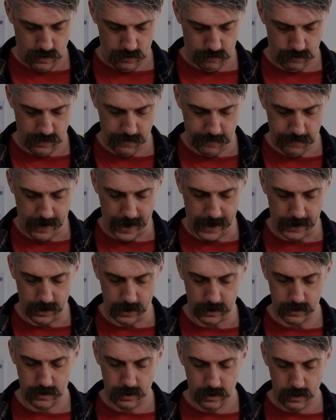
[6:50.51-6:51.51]
refine
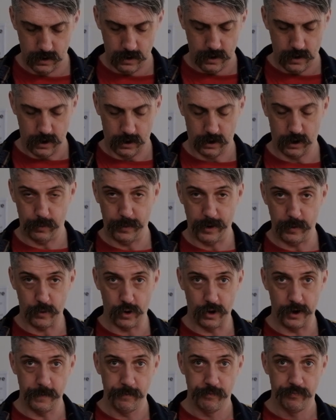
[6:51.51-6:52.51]
it a little bit
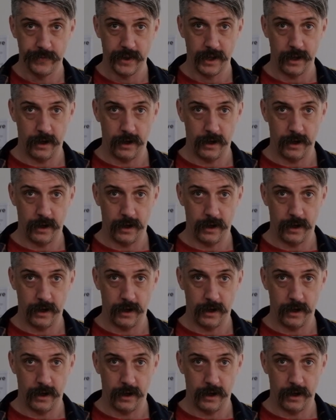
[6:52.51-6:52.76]
more.